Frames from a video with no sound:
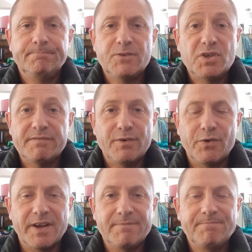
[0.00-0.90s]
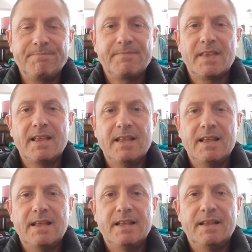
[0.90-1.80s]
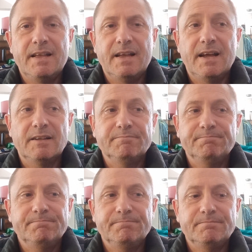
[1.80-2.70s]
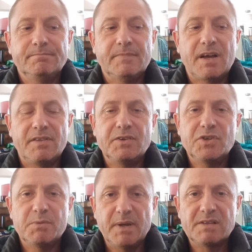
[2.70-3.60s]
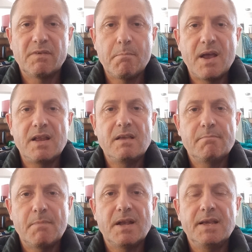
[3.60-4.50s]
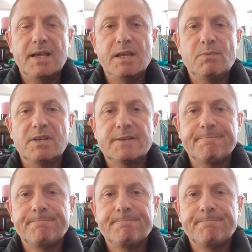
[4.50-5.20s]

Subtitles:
she's for it. I think she speaks for many, many Kiwis.